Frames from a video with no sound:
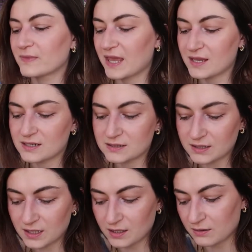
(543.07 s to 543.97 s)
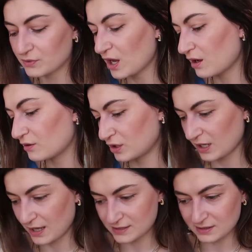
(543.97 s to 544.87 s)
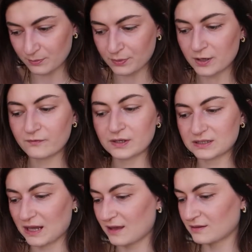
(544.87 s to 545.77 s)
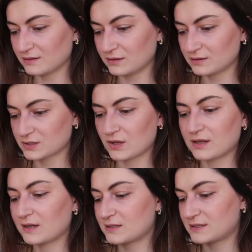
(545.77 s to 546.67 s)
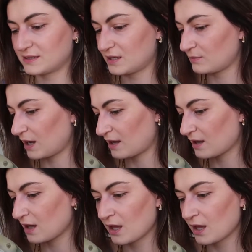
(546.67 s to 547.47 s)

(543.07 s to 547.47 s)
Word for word: and um, yeah it has the perfect angle so that i see my